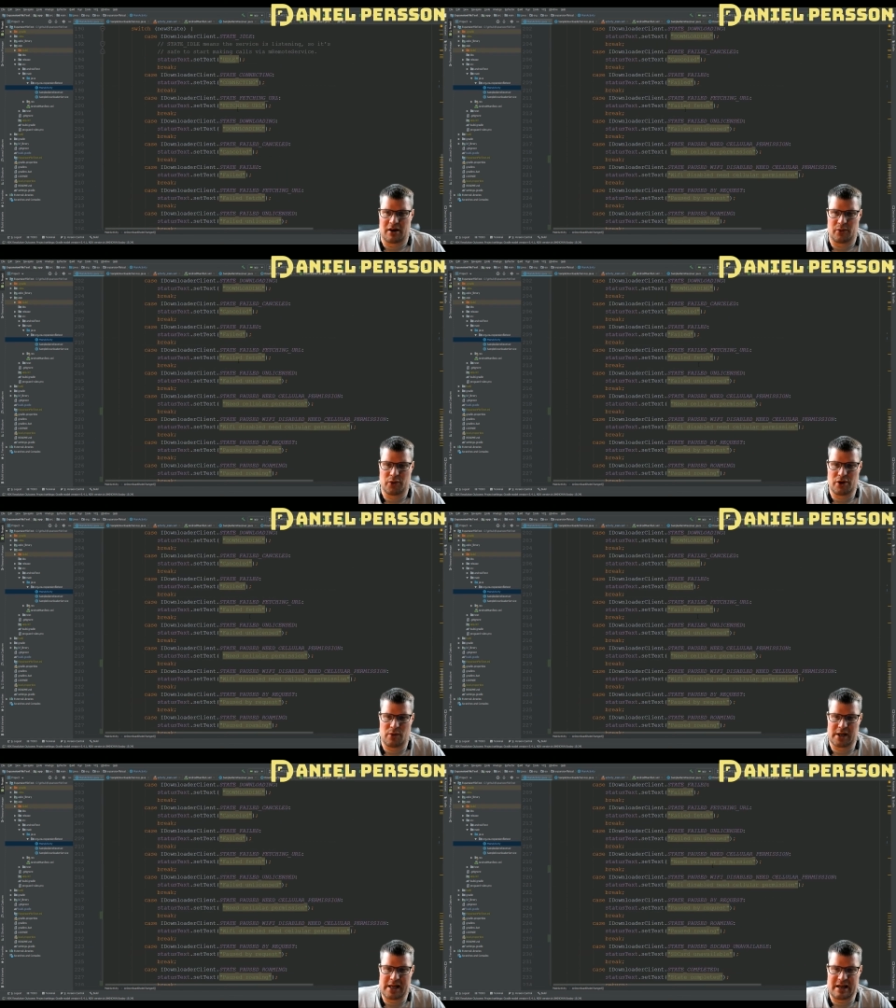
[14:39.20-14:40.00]
You
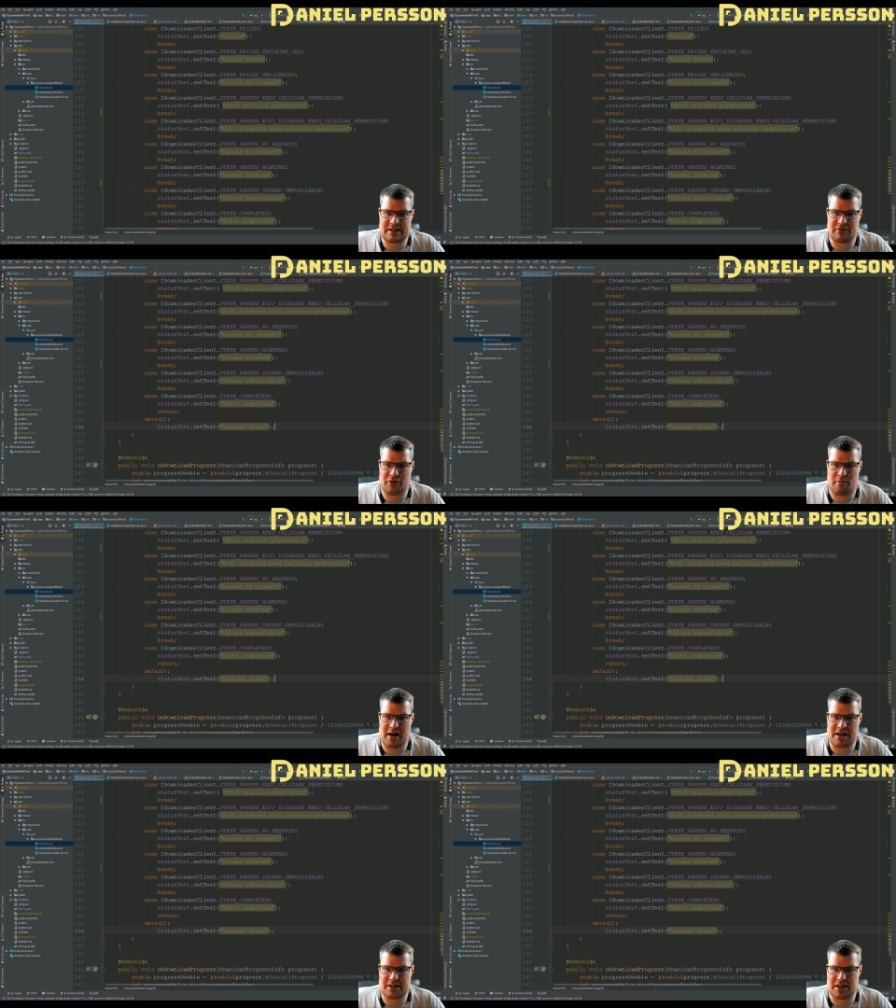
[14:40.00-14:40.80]
will get
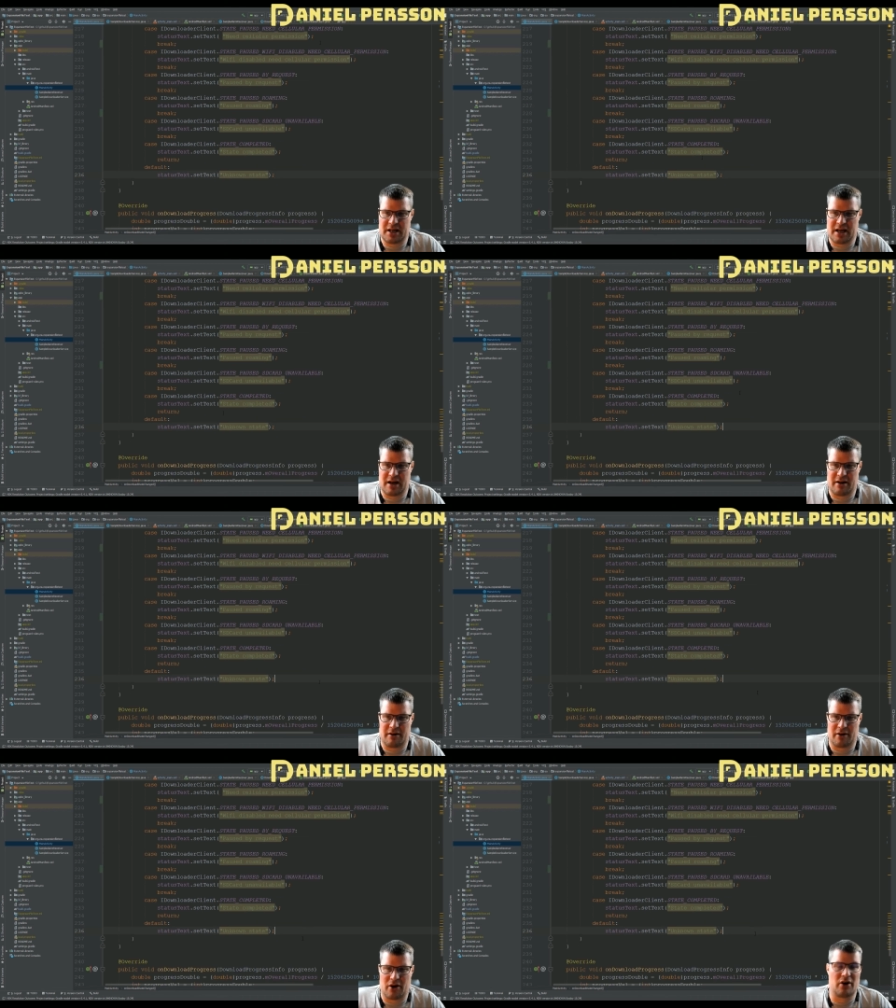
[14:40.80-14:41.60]
information here
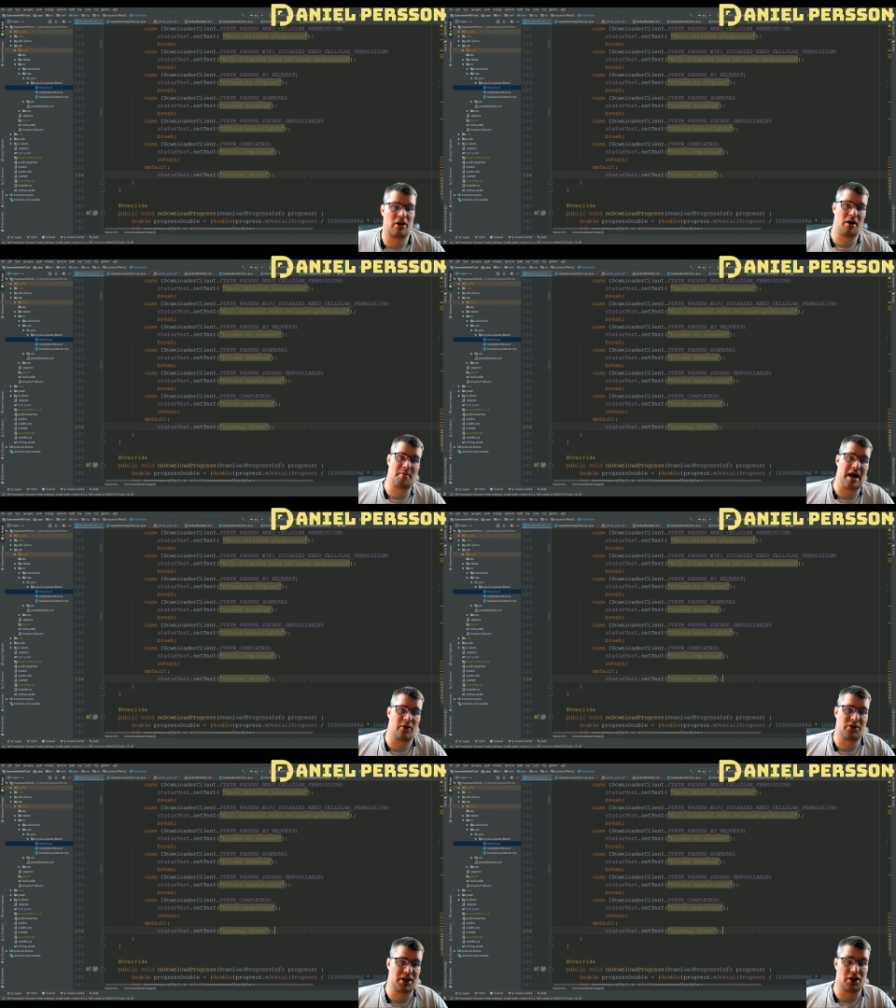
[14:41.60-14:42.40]

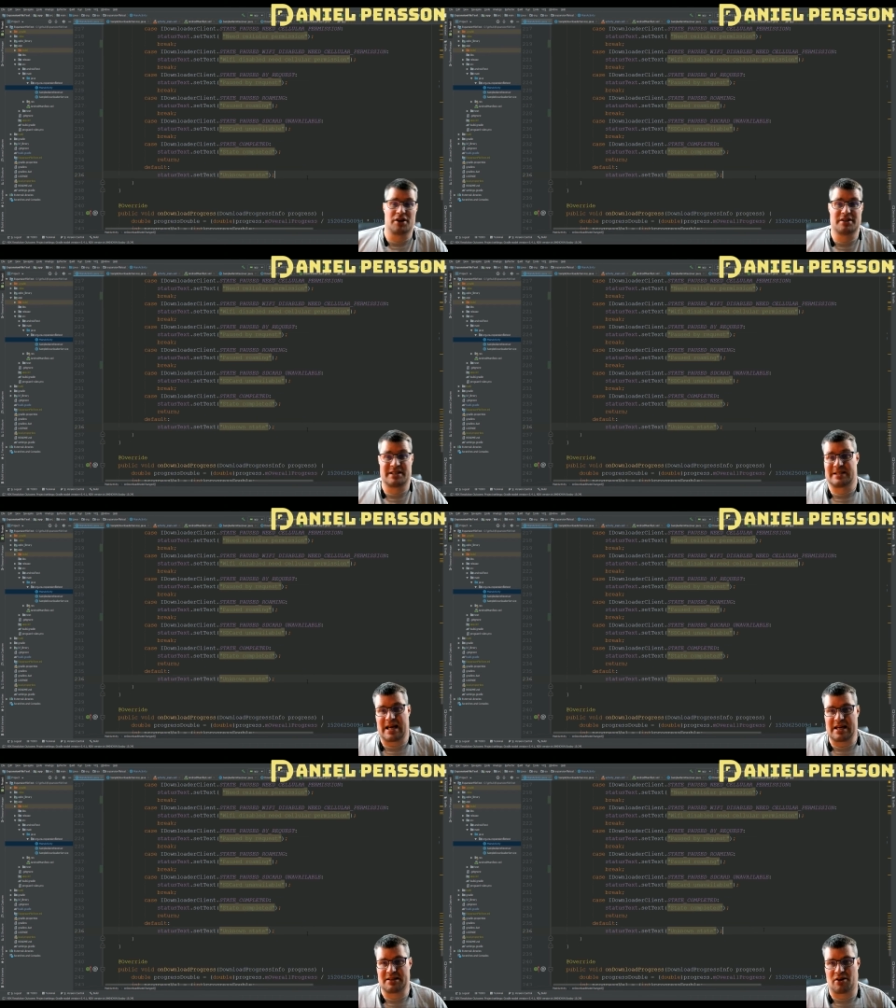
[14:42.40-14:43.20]
about the current
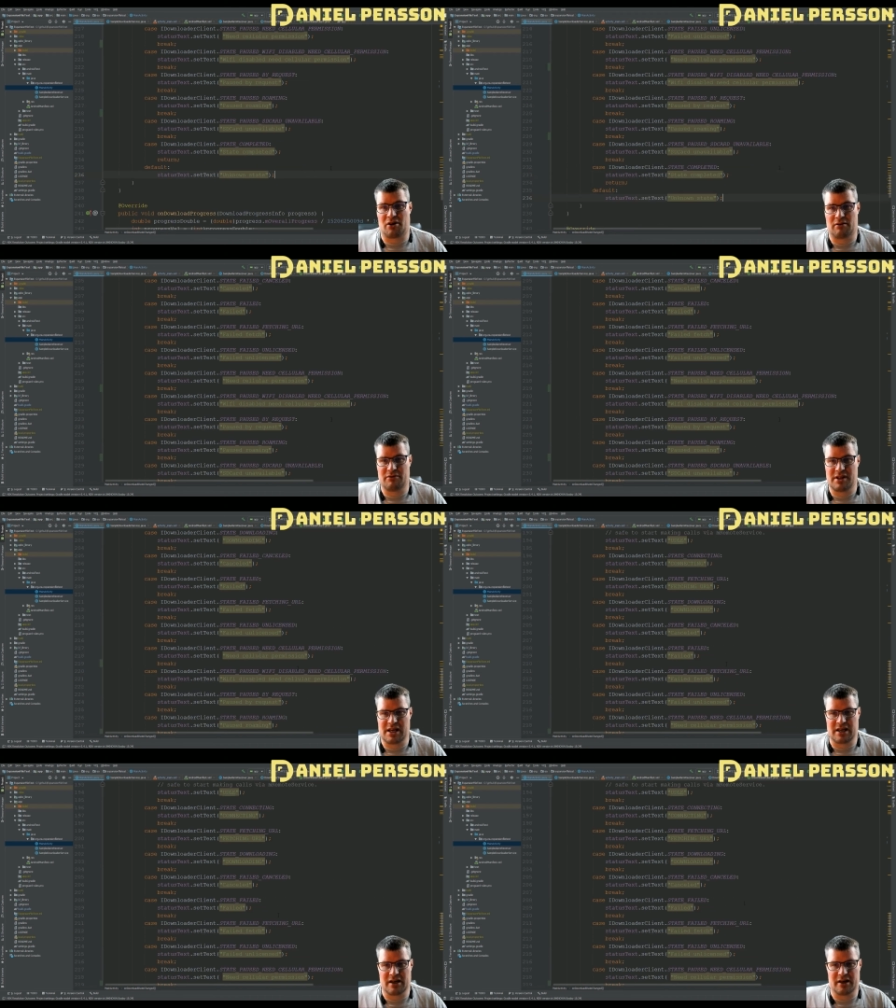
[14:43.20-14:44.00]
state of
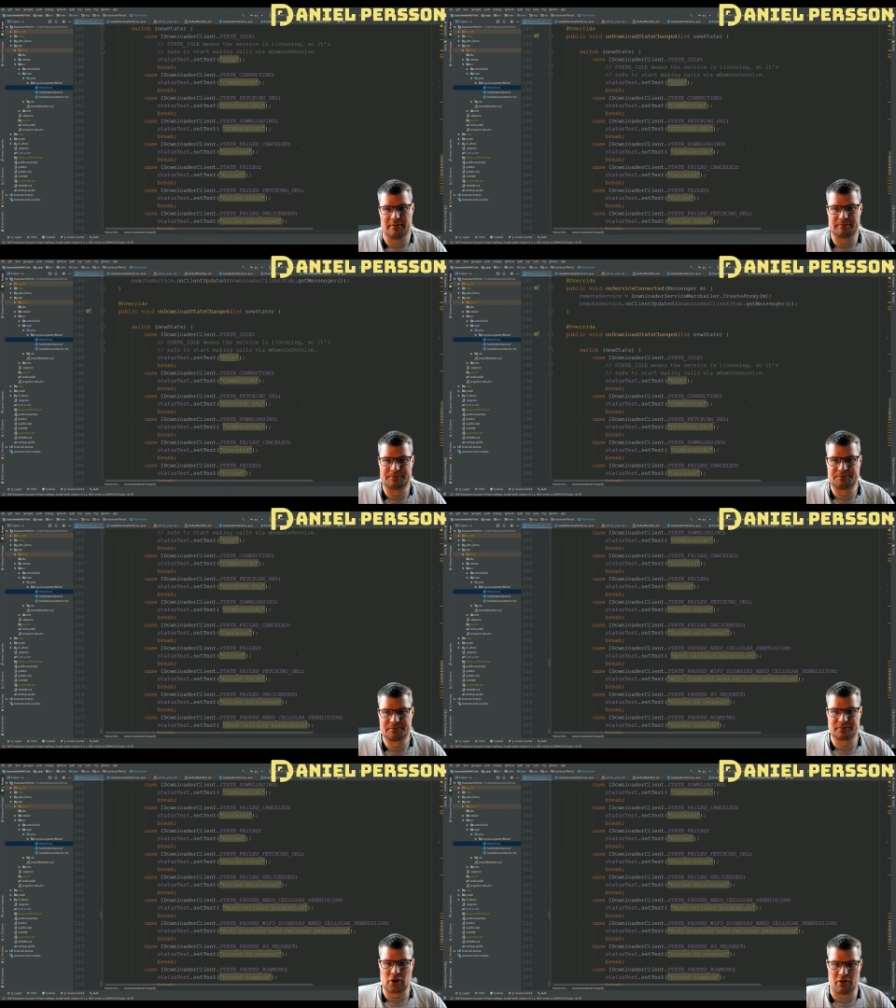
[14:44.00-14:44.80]
the uh,
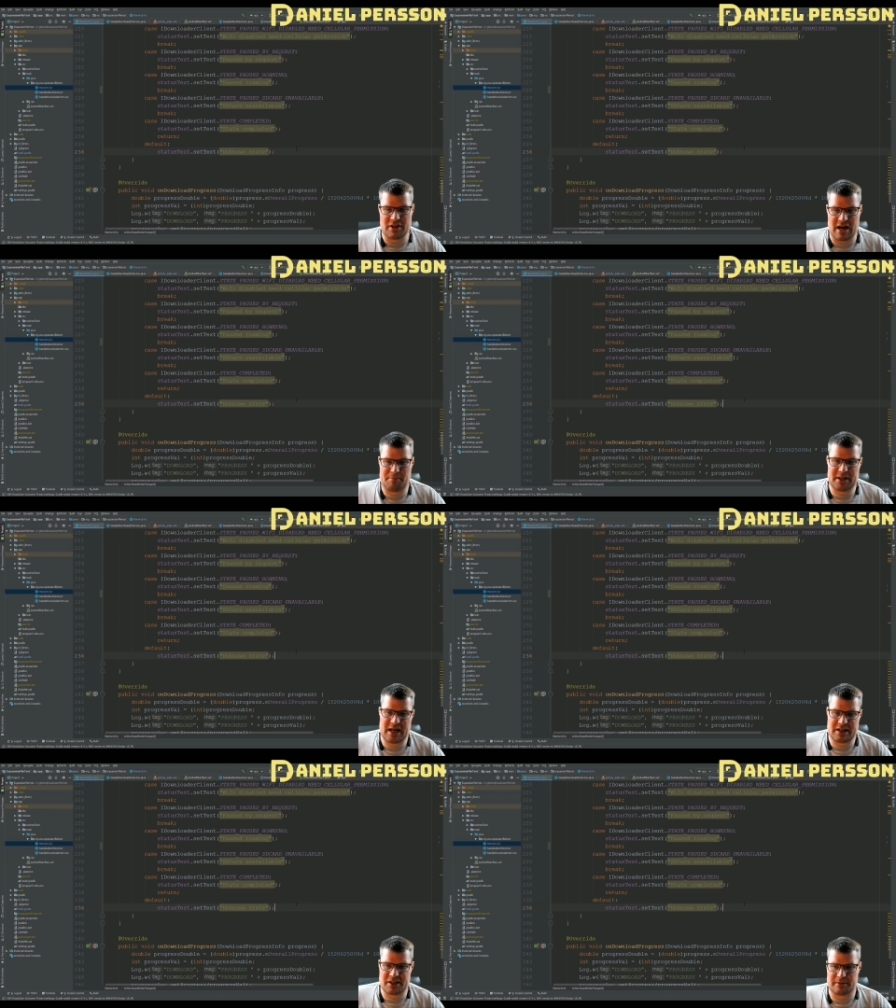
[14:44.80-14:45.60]
of the
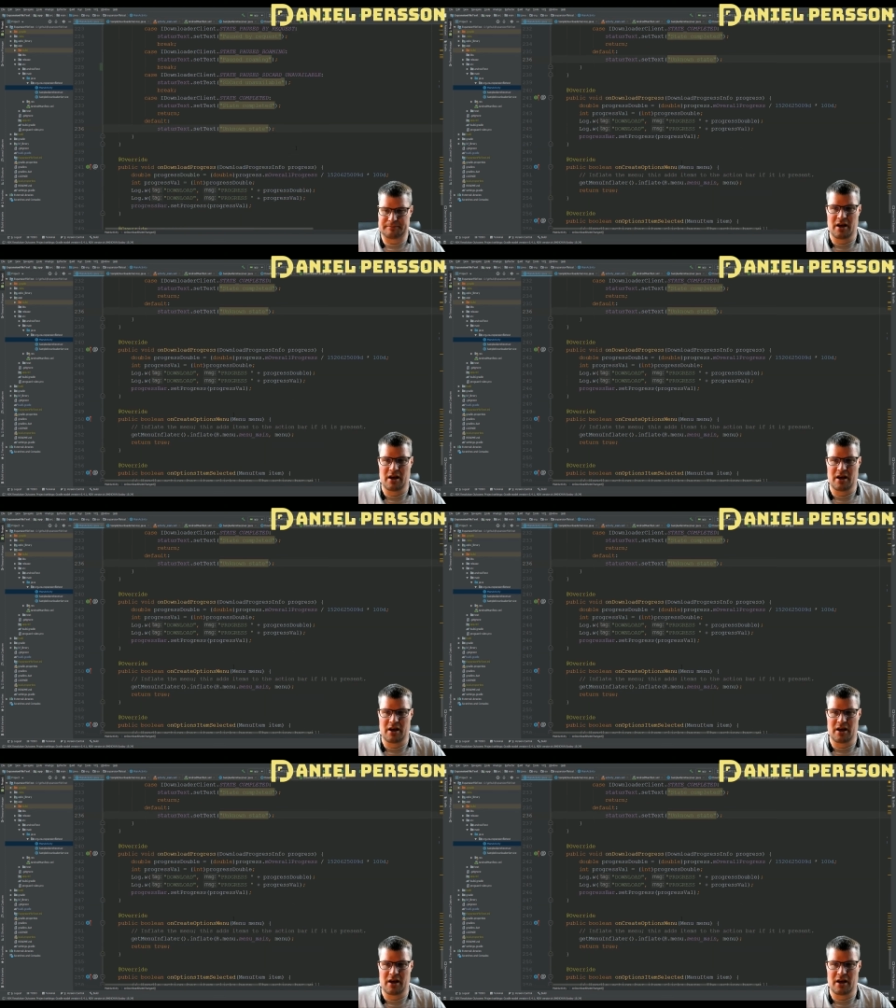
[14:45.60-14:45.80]
application.